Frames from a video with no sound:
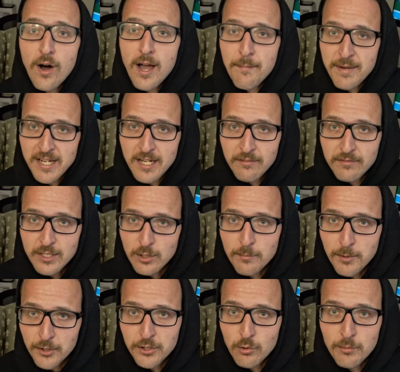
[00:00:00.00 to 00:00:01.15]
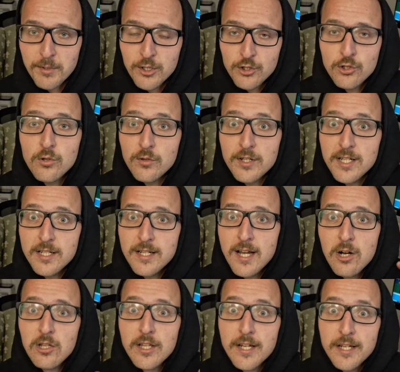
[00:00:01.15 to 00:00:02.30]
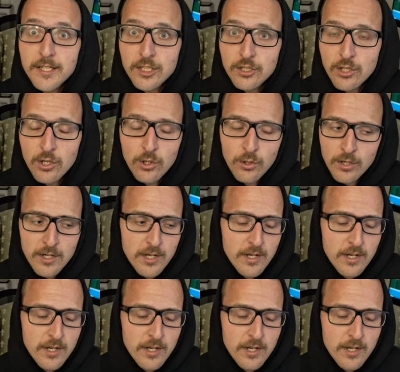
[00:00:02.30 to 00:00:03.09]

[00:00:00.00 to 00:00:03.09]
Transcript: I make a video about the Orbic Joy and now, like, you know,